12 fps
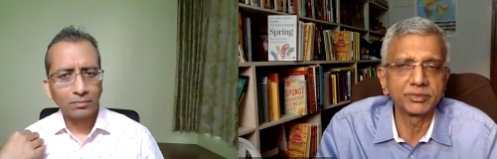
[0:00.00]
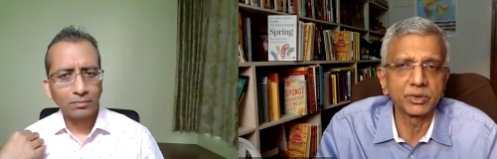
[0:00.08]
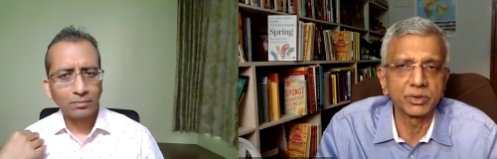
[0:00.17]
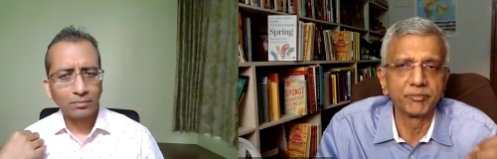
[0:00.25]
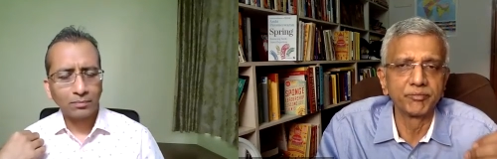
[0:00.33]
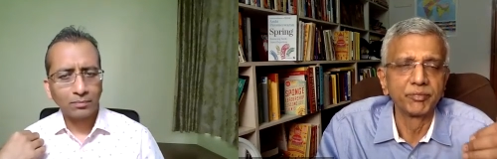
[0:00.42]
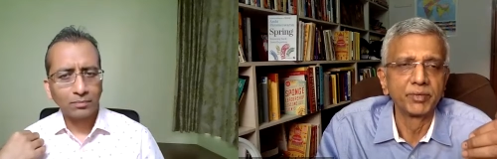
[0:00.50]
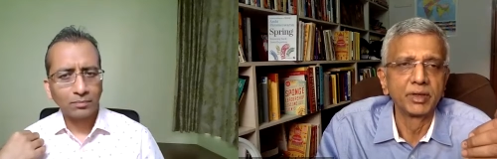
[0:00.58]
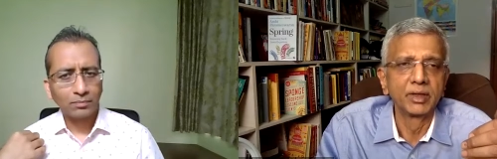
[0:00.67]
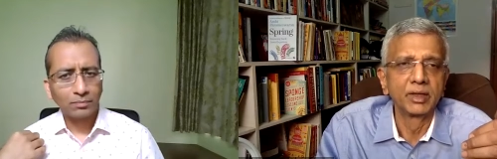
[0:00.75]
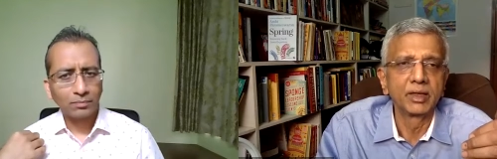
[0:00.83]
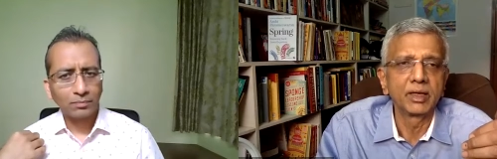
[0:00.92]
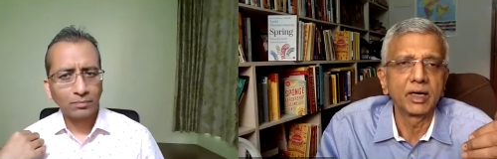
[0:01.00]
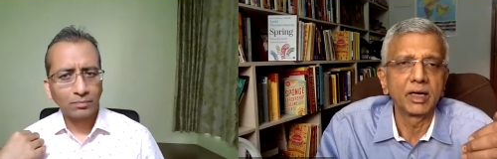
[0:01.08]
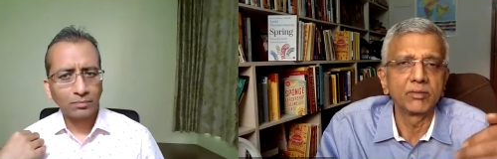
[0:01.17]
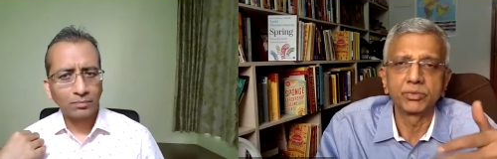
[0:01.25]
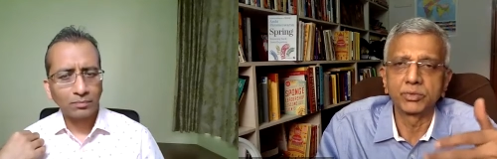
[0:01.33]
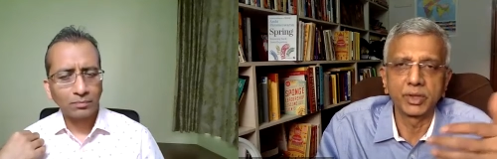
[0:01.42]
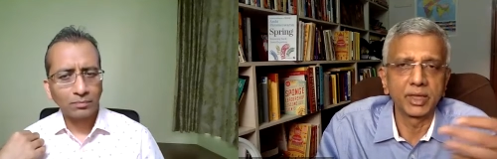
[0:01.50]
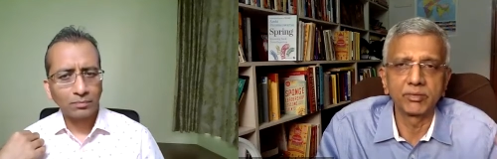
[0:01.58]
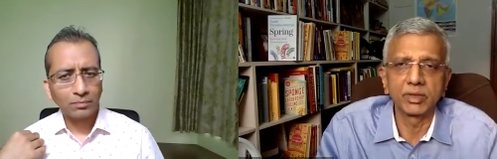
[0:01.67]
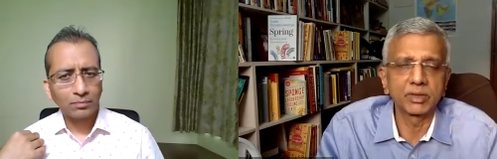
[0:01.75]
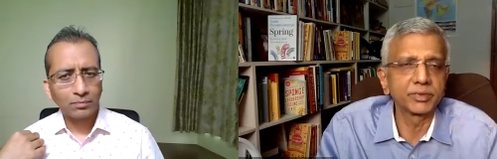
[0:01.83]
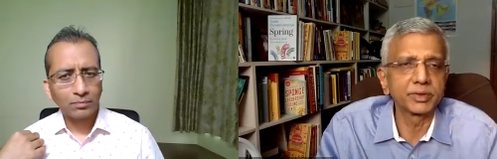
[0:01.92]
Speaker 1: So I've today
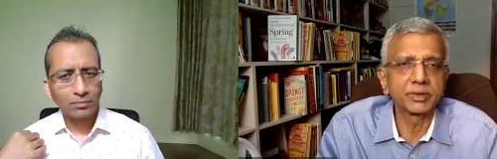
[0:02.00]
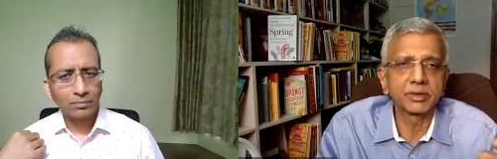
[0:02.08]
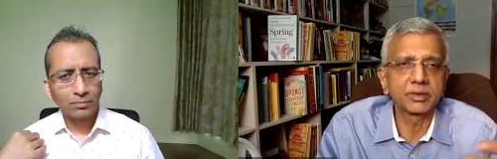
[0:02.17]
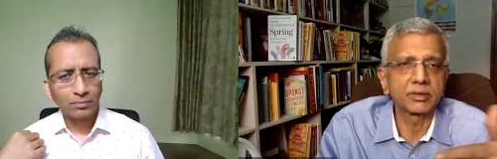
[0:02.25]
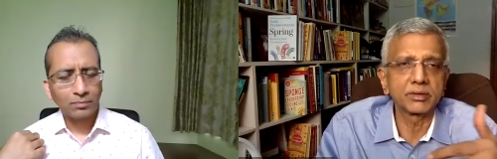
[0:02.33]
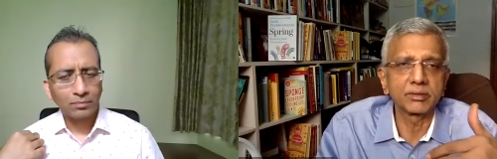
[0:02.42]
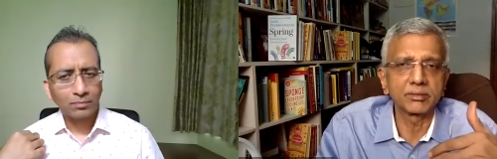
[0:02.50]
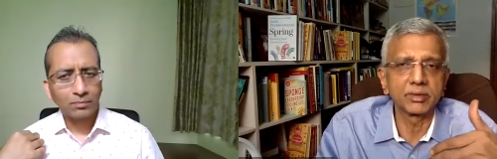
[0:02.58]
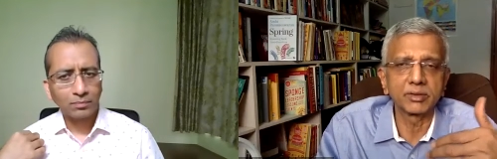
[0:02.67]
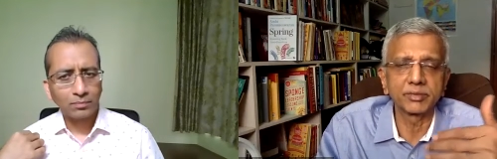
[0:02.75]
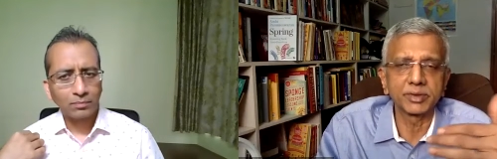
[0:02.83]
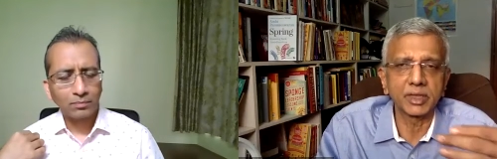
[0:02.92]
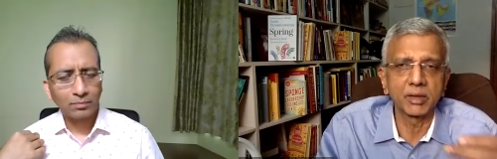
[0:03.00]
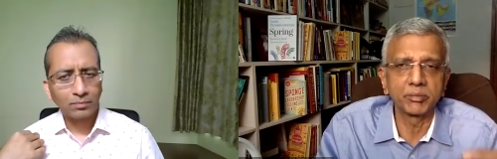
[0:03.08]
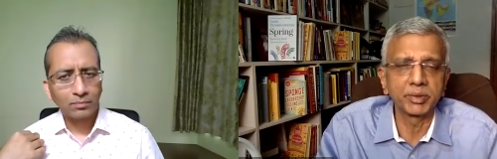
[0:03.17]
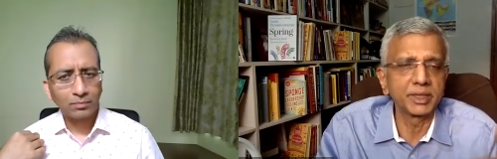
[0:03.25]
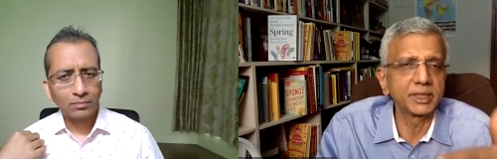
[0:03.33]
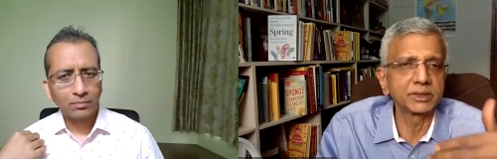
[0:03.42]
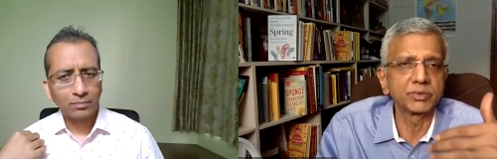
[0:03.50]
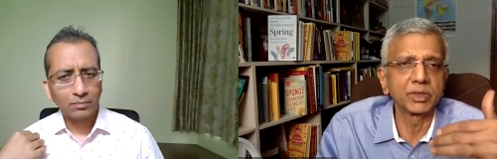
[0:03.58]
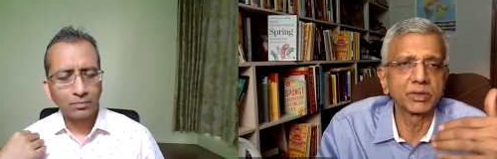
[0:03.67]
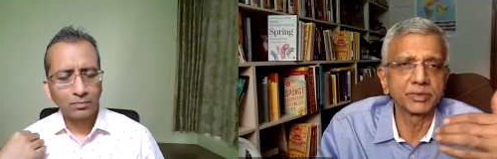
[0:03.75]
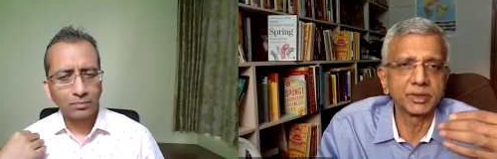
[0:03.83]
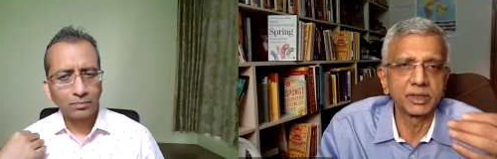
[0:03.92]
work with work with companies,
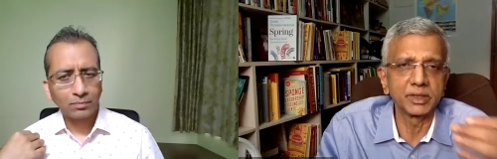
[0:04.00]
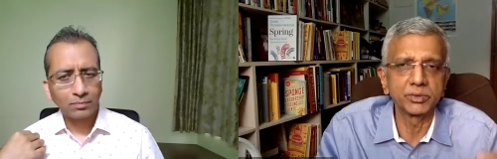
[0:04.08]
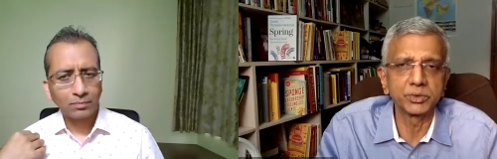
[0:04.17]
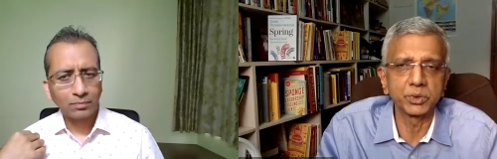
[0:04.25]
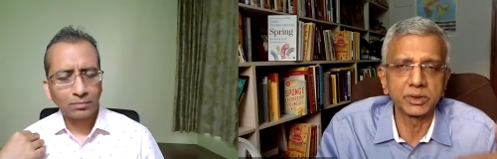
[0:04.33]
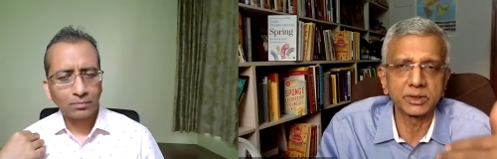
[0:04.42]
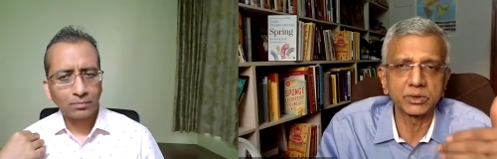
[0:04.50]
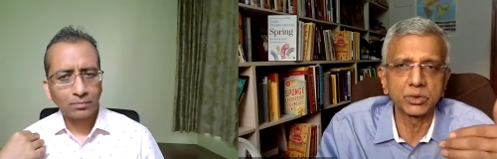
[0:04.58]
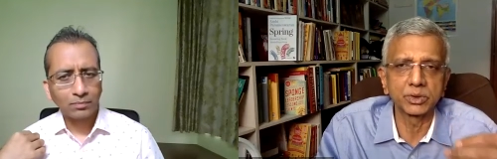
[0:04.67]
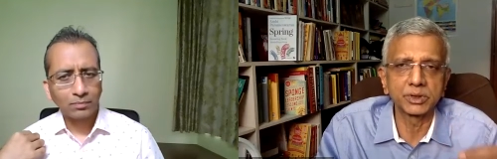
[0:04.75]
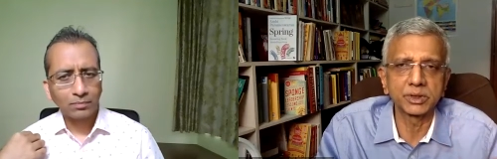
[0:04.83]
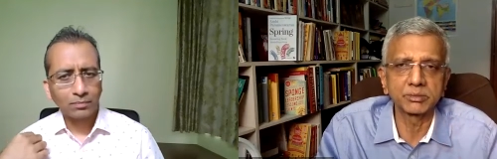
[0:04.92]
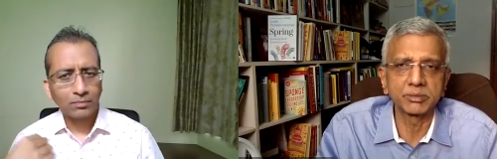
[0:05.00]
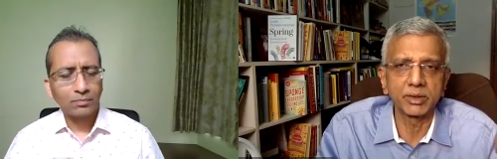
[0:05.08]
work with individuals as coaches.